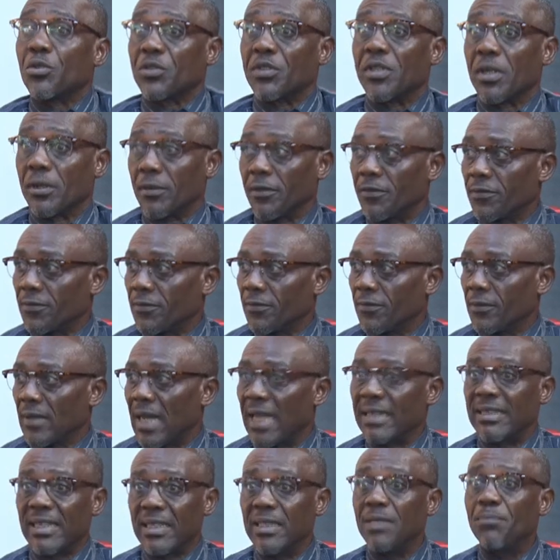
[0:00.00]
yourself
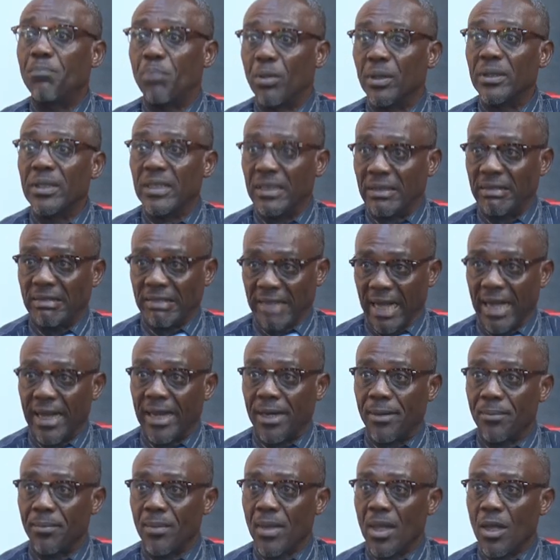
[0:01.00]
at any point in
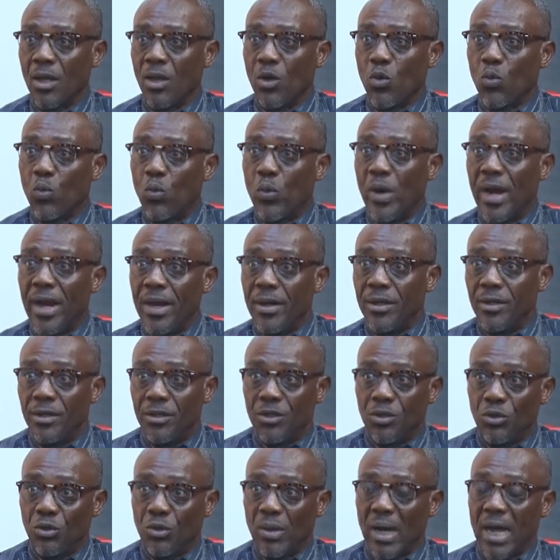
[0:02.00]
time when
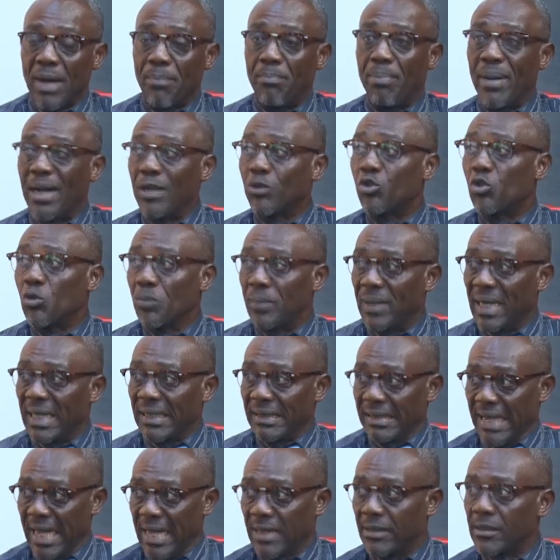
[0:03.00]
you are about to be
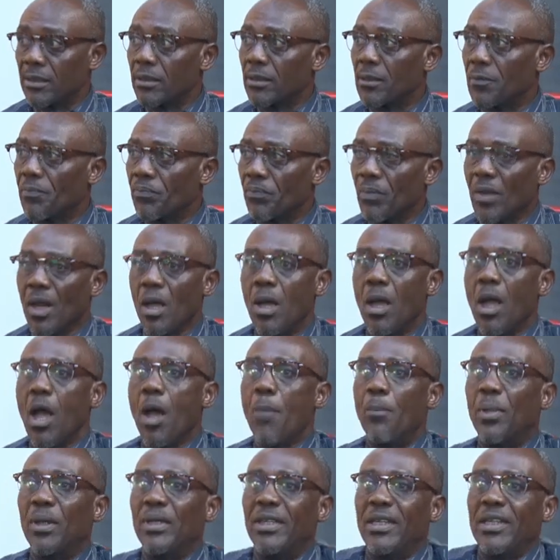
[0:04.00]
attacked.
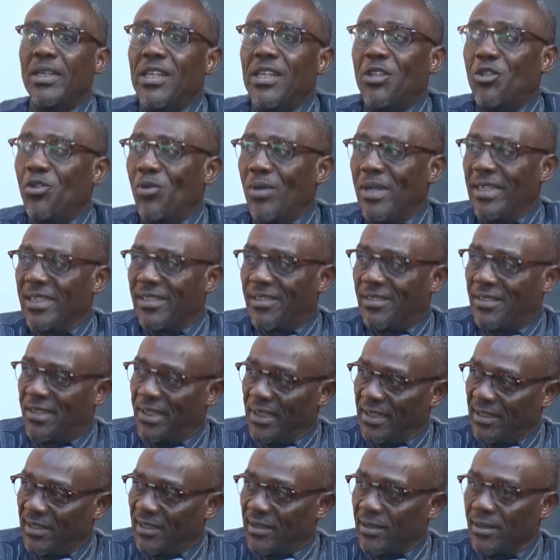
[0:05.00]
But issue is
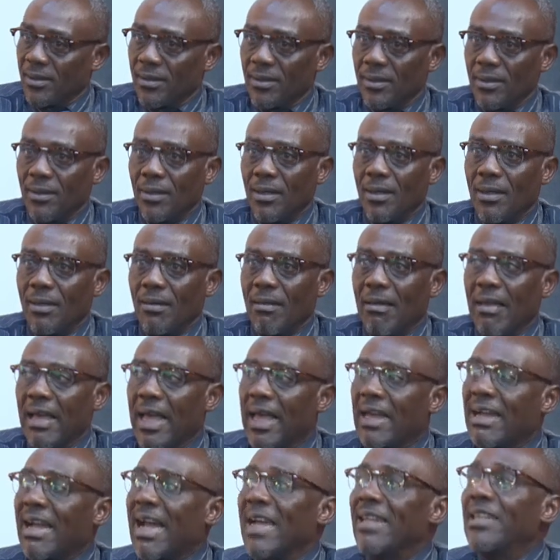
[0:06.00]
this.
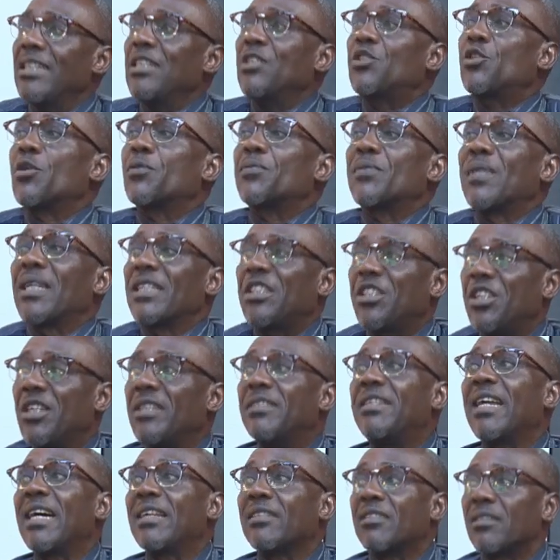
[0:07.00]
Can he
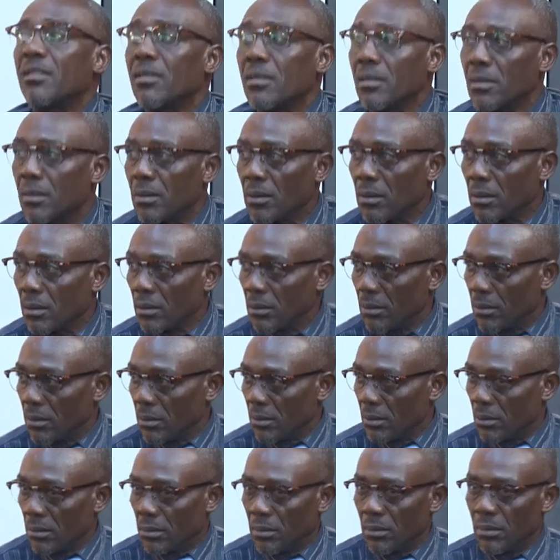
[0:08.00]
substantiate that?
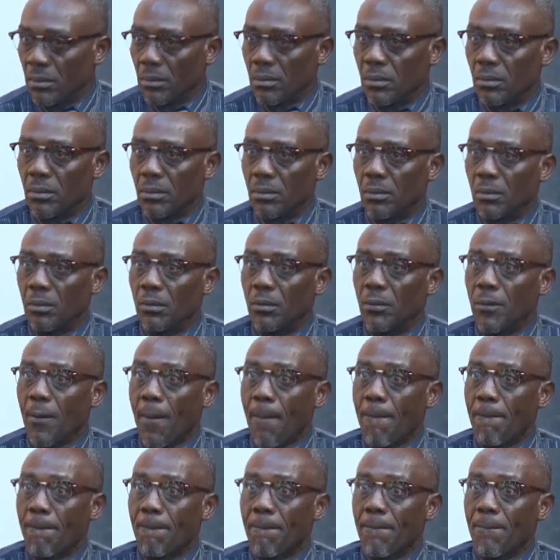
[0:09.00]
But he said he
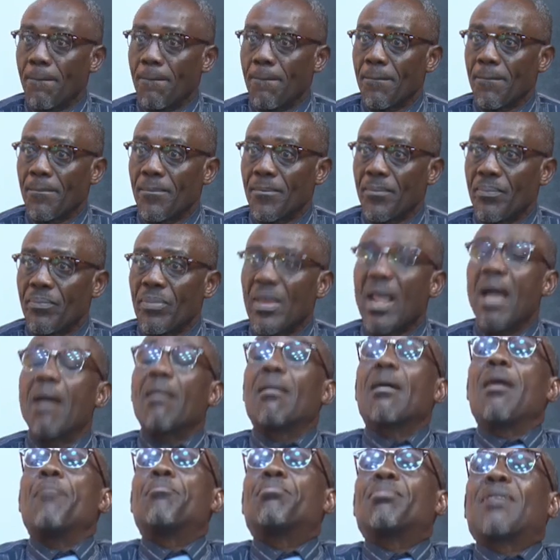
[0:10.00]
has a video.
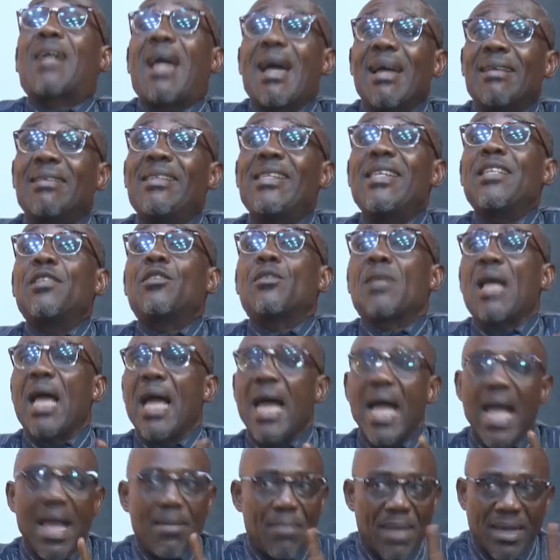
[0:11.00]
Can he?
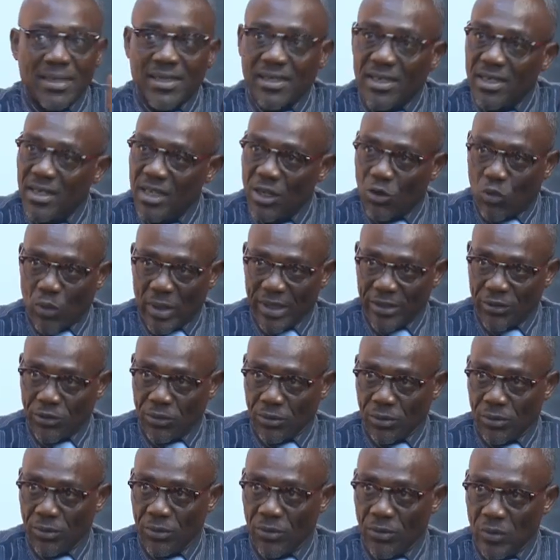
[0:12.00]
I'm asking a
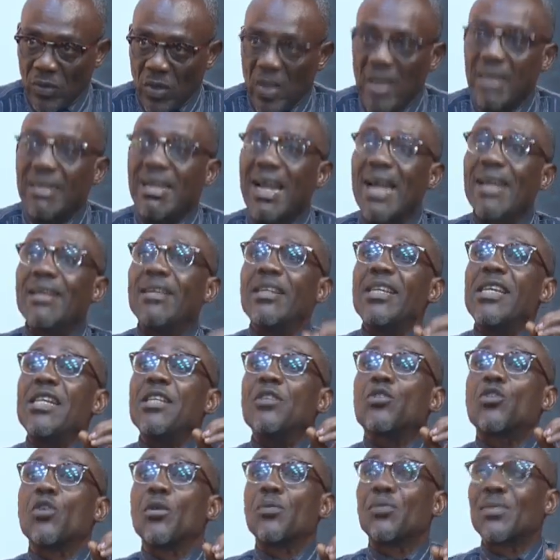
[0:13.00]
question. Can
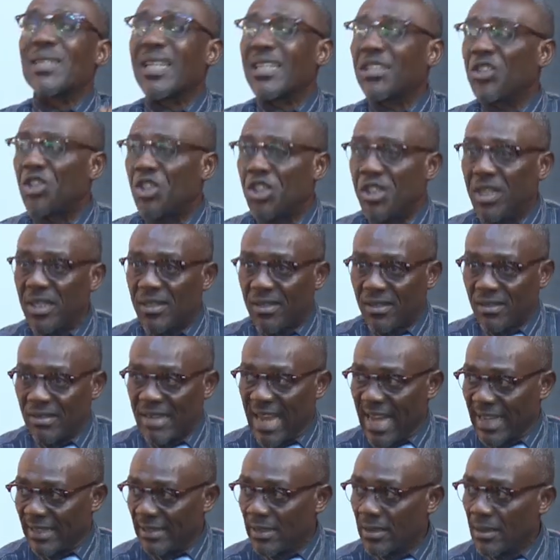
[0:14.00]
he substantiate
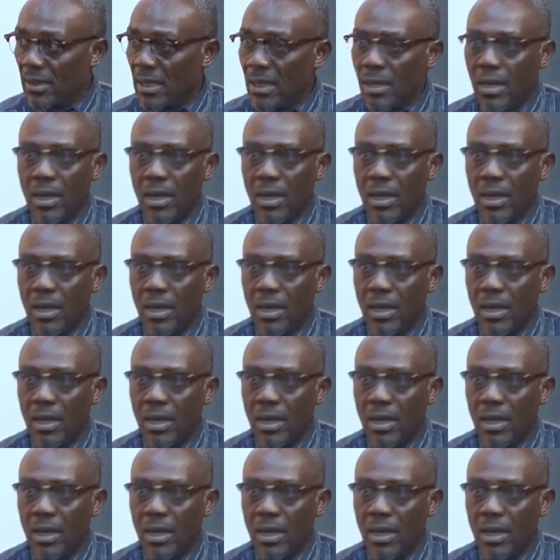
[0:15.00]
that?